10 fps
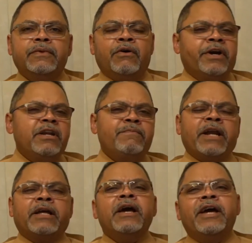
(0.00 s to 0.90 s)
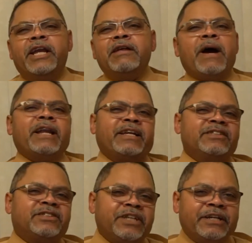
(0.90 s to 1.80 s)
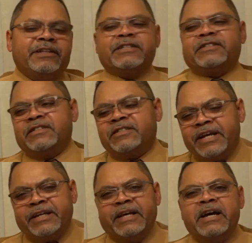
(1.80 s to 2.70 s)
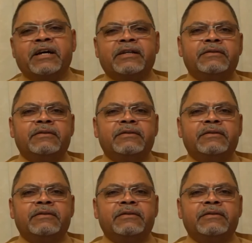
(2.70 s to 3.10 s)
Oh, anybody can say this and say that.